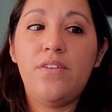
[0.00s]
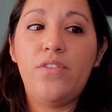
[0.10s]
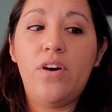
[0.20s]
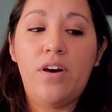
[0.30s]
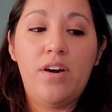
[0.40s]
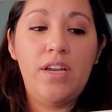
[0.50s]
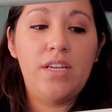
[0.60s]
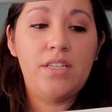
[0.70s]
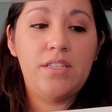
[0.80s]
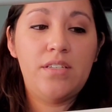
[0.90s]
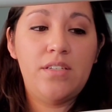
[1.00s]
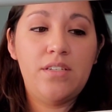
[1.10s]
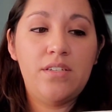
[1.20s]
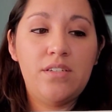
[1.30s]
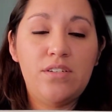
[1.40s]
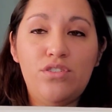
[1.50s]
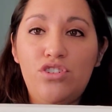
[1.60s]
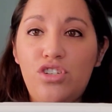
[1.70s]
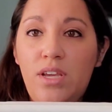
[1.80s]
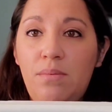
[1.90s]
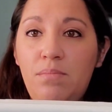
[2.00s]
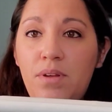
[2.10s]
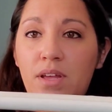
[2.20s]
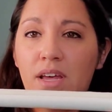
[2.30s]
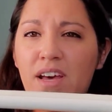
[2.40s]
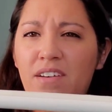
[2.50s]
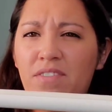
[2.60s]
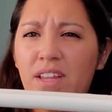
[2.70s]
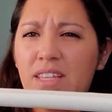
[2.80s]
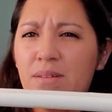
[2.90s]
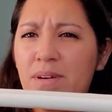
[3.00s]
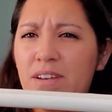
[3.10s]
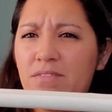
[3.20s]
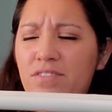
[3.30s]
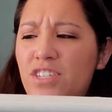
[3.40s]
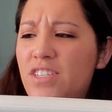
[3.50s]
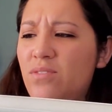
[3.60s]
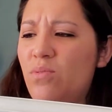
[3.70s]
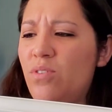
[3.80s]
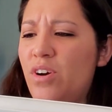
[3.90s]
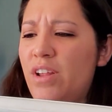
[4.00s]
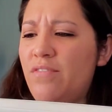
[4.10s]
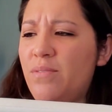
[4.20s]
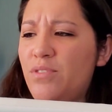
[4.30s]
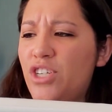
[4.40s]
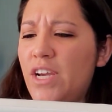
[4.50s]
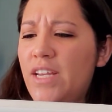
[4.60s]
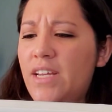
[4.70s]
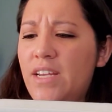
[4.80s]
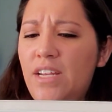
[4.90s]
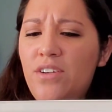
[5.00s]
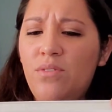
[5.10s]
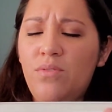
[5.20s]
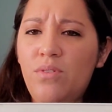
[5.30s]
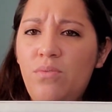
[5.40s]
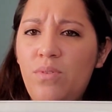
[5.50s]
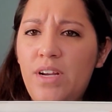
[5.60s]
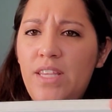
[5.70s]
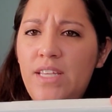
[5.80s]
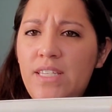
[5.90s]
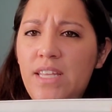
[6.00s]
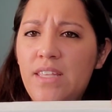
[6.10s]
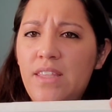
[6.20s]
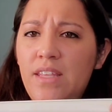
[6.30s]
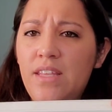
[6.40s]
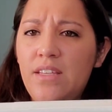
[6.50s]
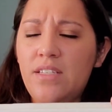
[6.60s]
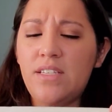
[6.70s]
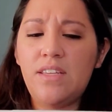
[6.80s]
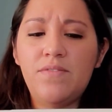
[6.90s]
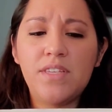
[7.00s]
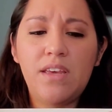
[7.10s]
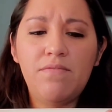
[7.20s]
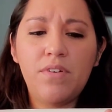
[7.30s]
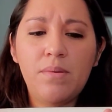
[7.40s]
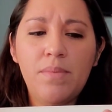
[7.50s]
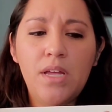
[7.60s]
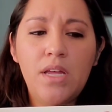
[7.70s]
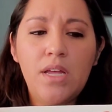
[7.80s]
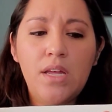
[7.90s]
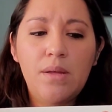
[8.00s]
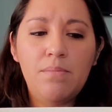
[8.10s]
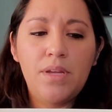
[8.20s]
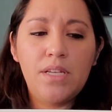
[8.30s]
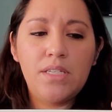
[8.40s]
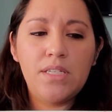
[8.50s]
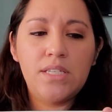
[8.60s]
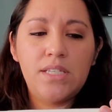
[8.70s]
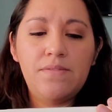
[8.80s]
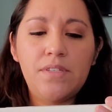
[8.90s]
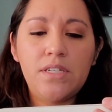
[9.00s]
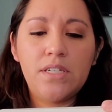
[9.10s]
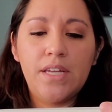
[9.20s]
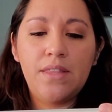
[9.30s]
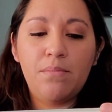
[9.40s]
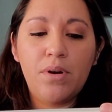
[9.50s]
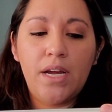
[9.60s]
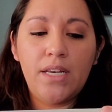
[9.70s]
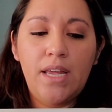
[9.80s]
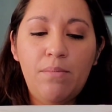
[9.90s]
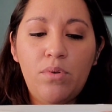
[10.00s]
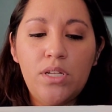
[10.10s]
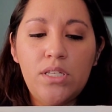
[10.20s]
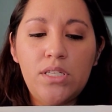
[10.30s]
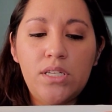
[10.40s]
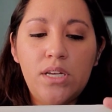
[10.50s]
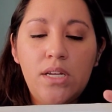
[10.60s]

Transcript: the oddest shape. I feel like they might have just ordered it from China, and I don't know where the sleeves came from, because the sleeves look like the brand name ones,